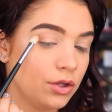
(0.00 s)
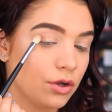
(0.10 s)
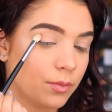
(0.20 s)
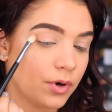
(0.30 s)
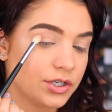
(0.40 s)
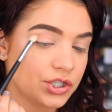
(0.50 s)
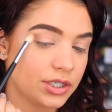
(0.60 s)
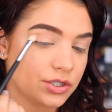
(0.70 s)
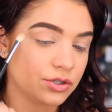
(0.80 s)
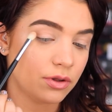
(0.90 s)
your brush
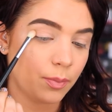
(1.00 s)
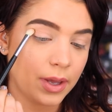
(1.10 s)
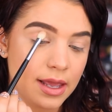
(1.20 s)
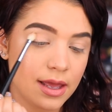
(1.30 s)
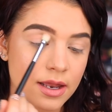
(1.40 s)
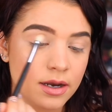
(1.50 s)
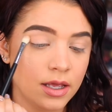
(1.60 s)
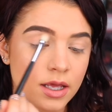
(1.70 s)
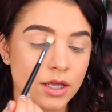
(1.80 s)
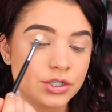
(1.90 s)
into the pan,
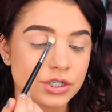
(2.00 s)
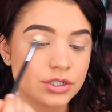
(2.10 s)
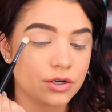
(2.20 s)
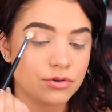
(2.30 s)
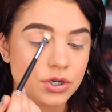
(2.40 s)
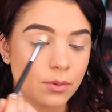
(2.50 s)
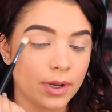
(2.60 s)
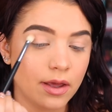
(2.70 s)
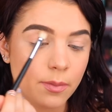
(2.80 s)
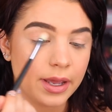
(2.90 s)
just so you don't
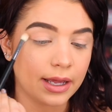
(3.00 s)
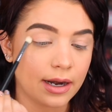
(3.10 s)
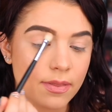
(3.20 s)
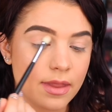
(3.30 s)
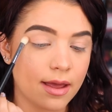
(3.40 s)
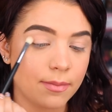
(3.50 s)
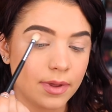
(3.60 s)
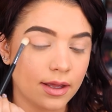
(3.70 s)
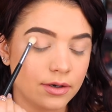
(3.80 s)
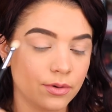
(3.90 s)
hit pan on them
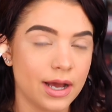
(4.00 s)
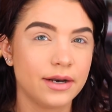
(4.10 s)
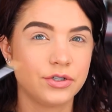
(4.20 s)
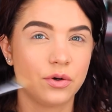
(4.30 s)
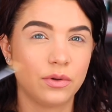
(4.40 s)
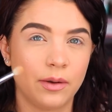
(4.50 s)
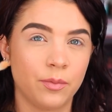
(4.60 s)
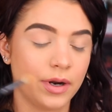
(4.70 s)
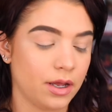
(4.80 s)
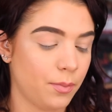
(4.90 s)
and you kind of don't
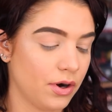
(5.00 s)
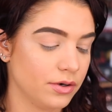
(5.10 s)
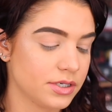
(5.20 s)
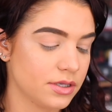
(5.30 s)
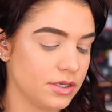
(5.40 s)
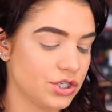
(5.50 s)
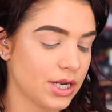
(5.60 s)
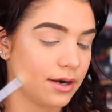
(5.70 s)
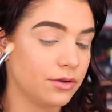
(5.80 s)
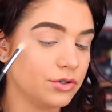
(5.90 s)
like break apart the
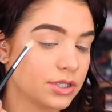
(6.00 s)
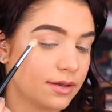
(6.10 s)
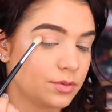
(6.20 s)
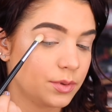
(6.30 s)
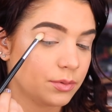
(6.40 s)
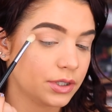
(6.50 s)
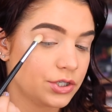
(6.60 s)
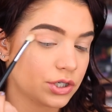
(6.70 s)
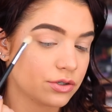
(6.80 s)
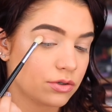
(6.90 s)
shadow. You just have to be really
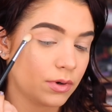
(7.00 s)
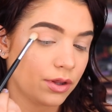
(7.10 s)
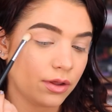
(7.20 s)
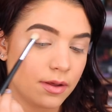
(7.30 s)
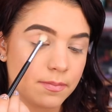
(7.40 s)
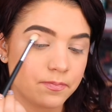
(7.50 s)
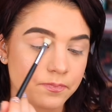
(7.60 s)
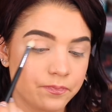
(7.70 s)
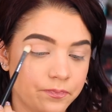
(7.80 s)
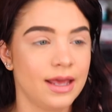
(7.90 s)
gentle with it.
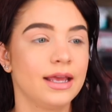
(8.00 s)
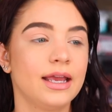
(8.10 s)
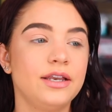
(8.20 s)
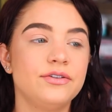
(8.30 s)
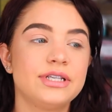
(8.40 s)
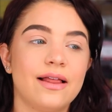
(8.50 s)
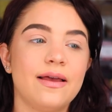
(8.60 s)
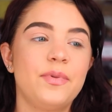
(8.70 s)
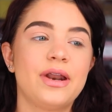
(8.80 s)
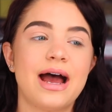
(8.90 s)
Can you tell
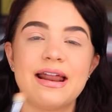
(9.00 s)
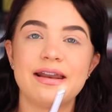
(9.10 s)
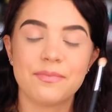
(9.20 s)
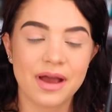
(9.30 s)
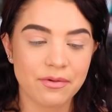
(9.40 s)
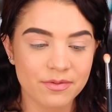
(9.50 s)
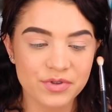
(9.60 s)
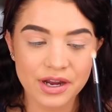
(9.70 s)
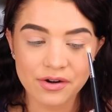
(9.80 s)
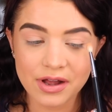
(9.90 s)
I put on my
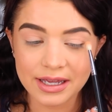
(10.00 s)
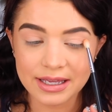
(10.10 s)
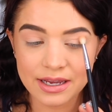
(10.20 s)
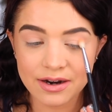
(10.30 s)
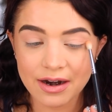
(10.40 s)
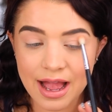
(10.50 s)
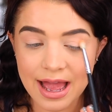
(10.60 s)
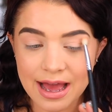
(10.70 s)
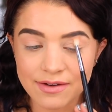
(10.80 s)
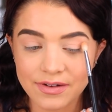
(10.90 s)
Riviera gear? I
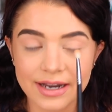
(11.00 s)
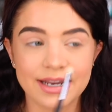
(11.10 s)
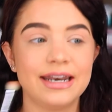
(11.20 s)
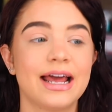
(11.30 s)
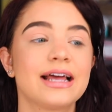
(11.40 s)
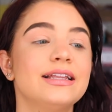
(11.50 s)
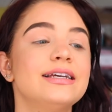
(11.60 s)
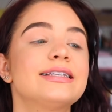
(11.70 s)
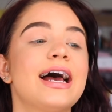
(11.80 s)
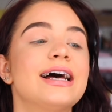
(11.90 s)
have on a
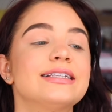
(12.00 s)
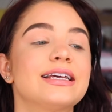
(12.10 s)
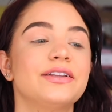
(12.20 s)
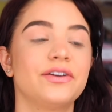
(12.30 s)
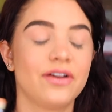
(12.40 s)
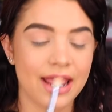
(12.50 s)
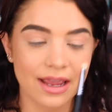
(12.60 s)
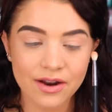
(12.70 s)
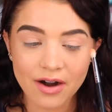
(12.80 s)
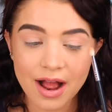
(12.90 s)
necklace that has like a little
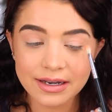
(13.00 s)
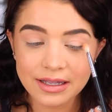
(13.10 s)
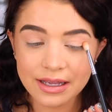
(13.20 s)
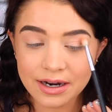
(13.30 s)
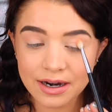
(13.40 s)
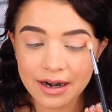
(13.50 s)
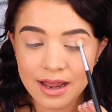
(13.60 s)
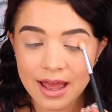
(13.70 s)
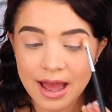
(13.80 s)
anchor on here.